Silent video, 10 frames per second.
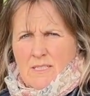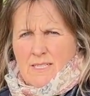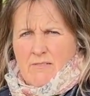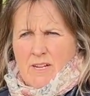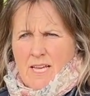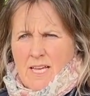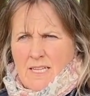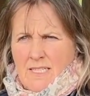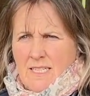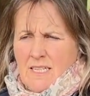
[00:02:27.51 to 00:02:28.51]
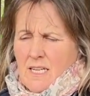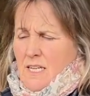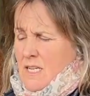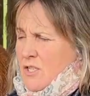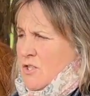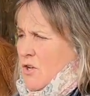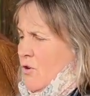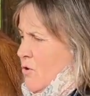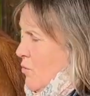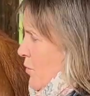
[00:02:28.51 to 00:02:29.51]
derrieres.
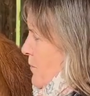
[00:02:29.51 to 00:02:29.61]
So